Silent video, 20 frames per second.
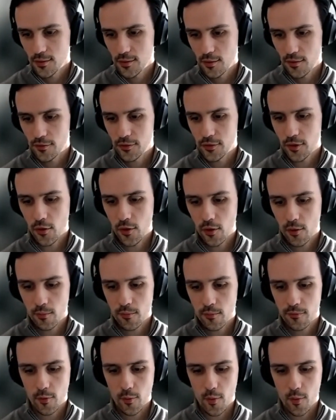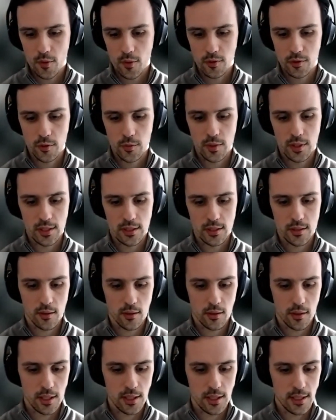sort of term for what we're doing is
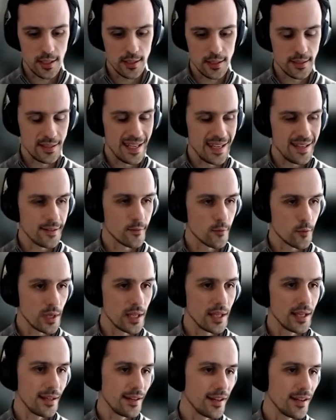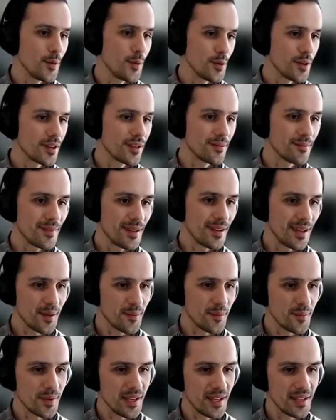called is data relay network.
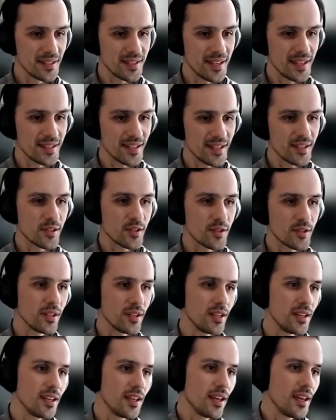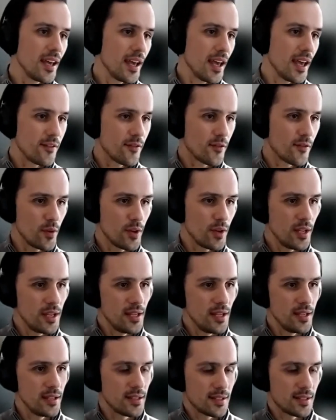Um, it's essentially
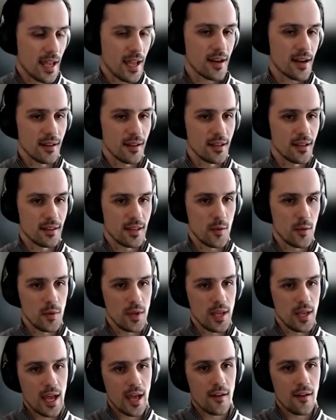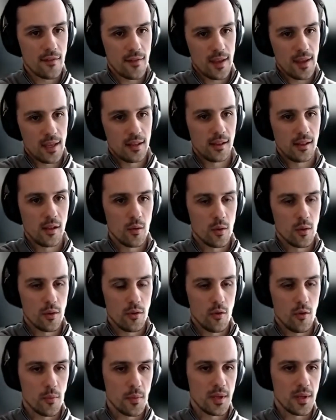every satellite that we have in low
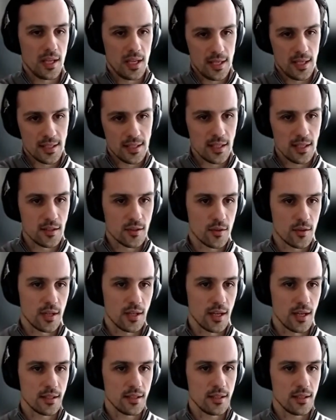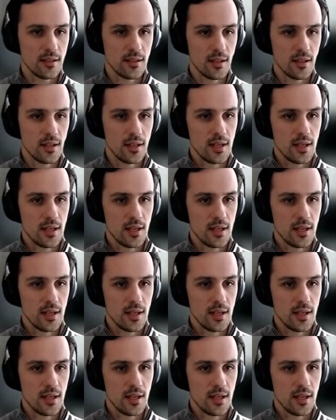Earth orbit is interconnected.